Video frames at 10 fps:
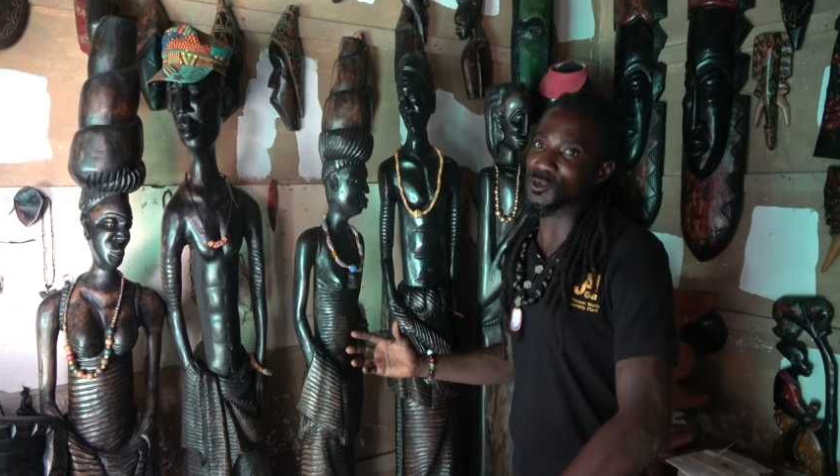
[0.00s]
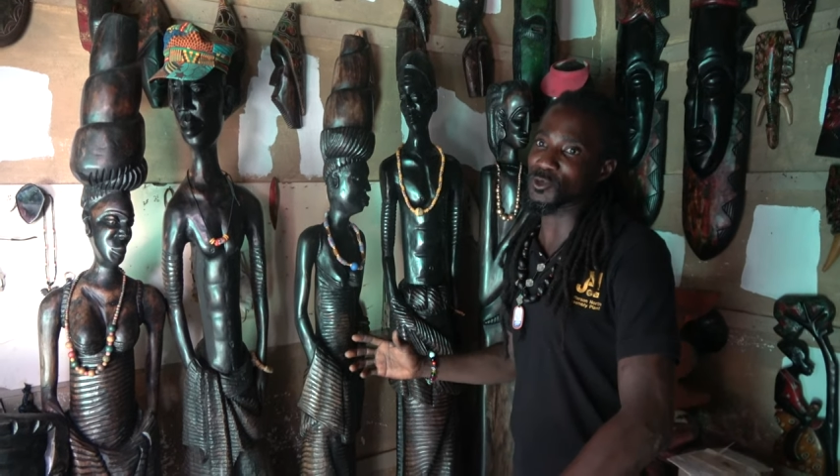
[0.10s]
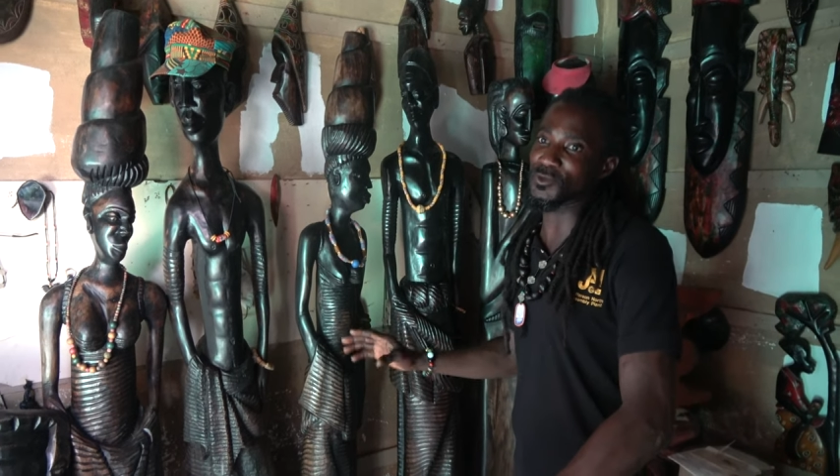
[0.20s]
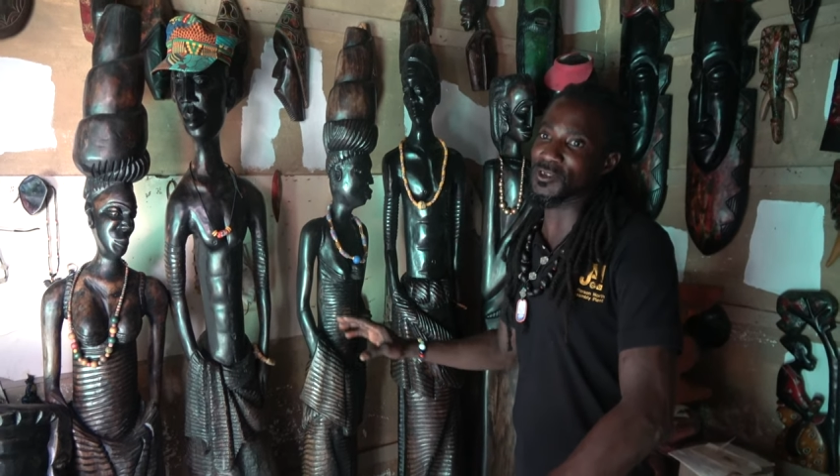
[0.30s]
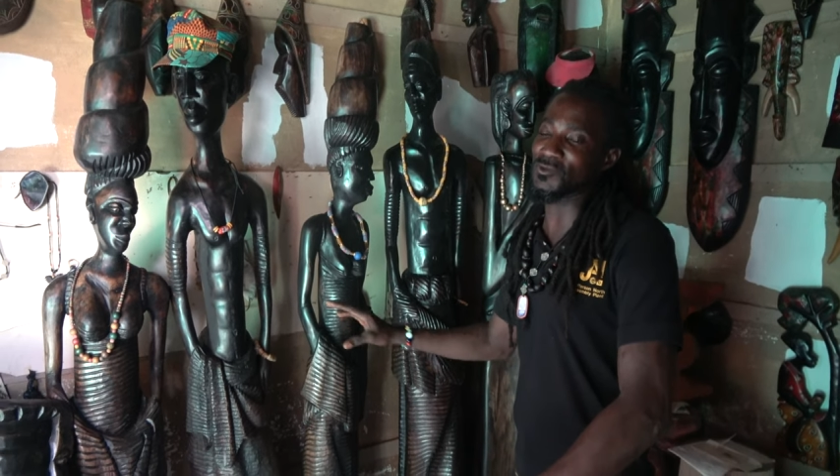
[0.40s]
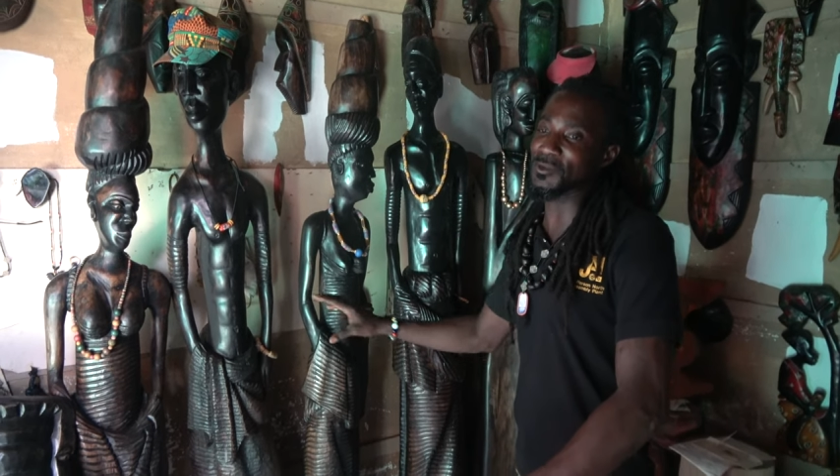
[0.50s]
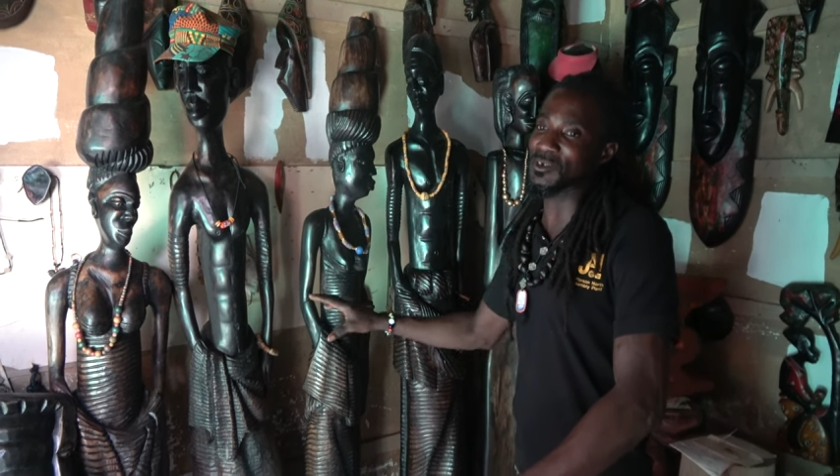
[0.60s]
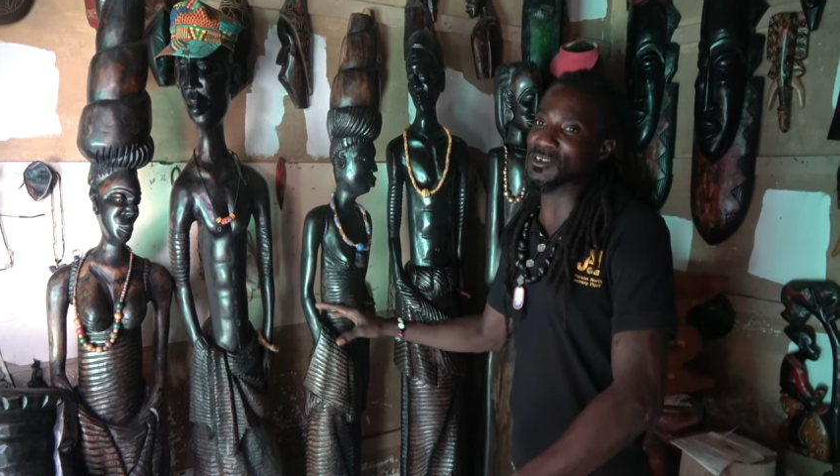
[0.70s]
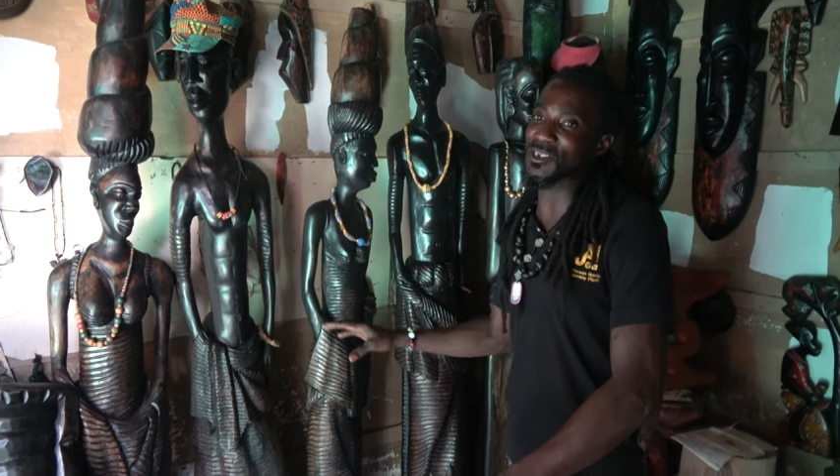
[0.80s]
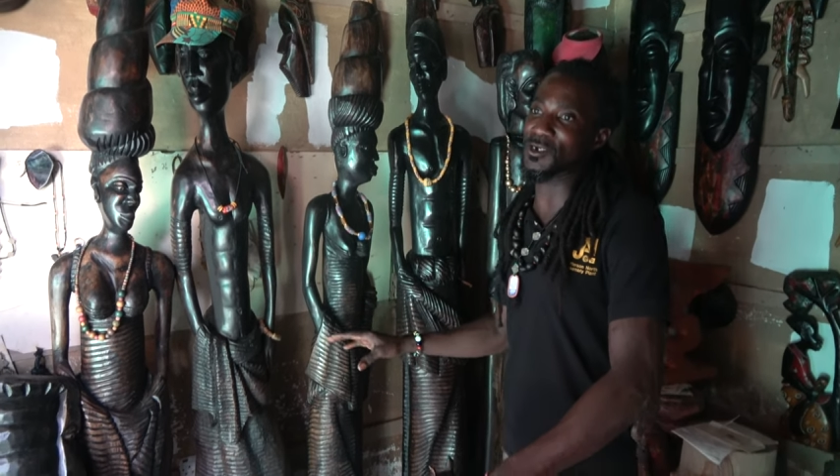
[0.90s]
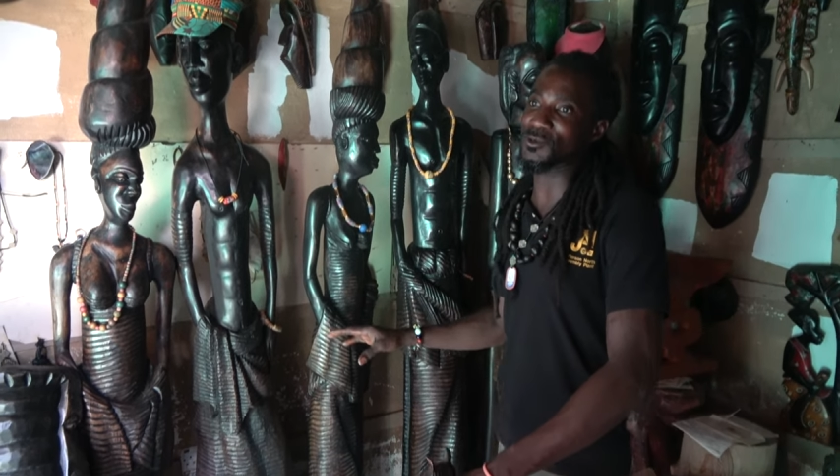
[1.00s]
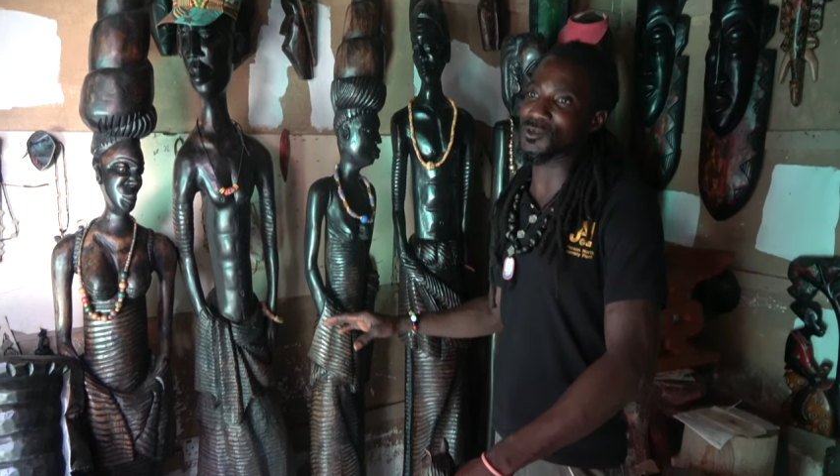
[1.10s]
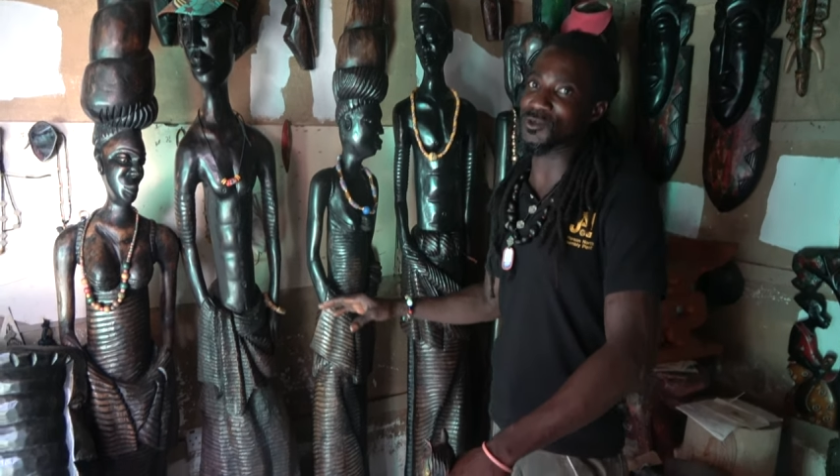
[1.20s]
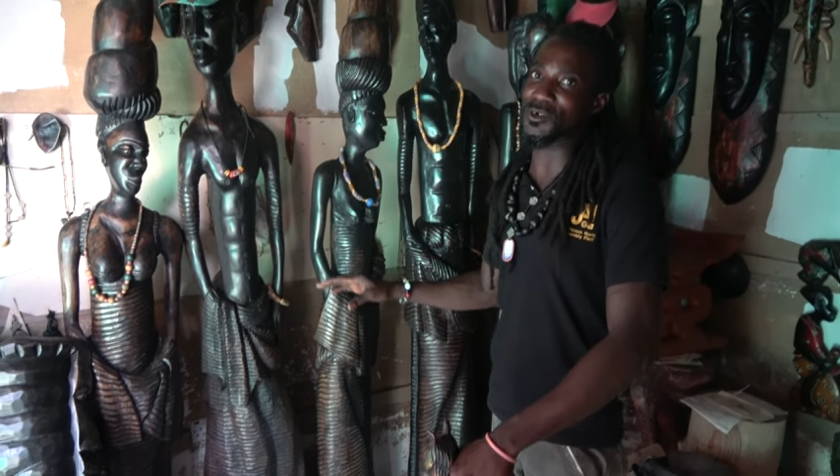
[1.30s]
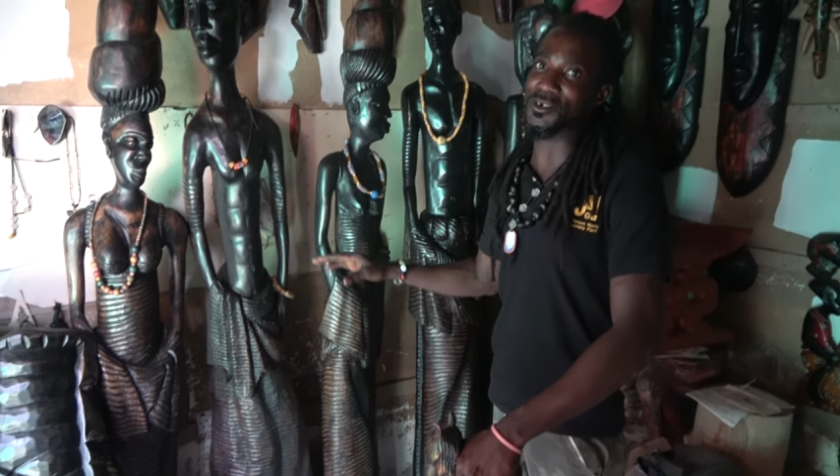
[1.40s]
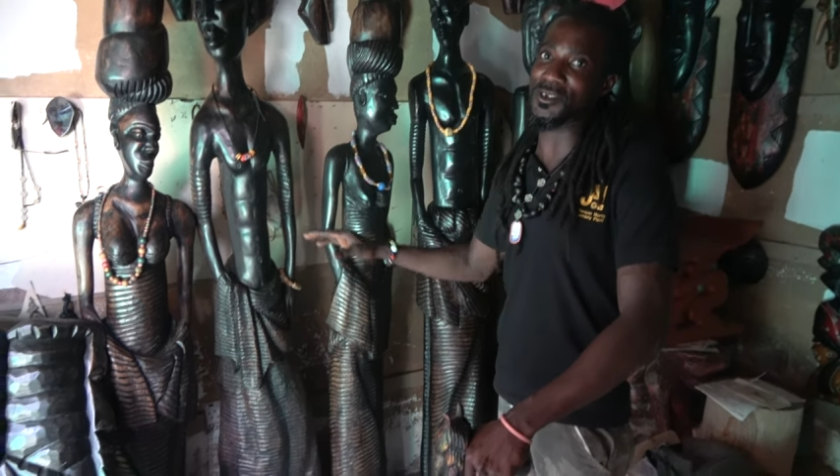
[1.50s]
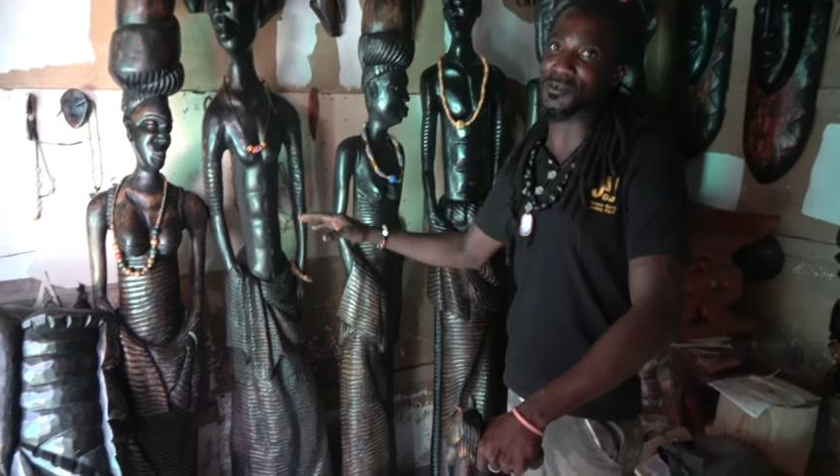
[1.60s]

So give them discount so that they